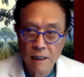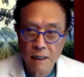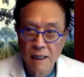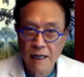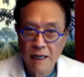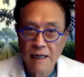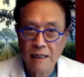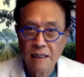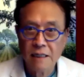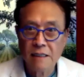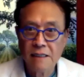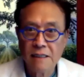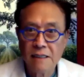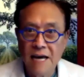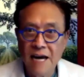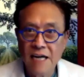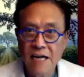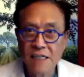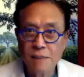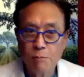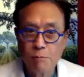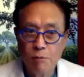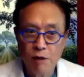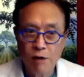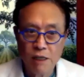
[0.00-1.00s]
I get
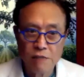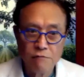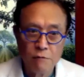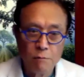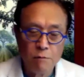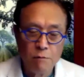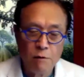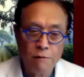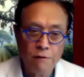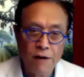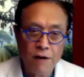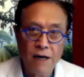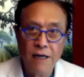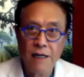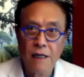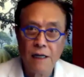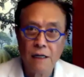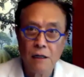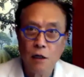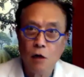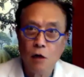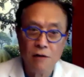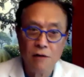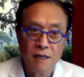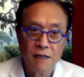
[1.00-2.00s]
tax breaks for providing
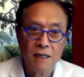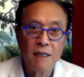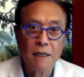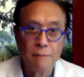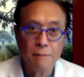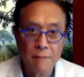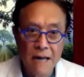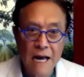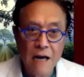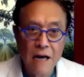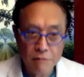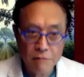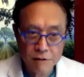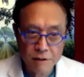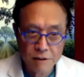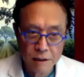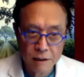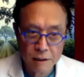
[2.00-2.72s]
low-income housing.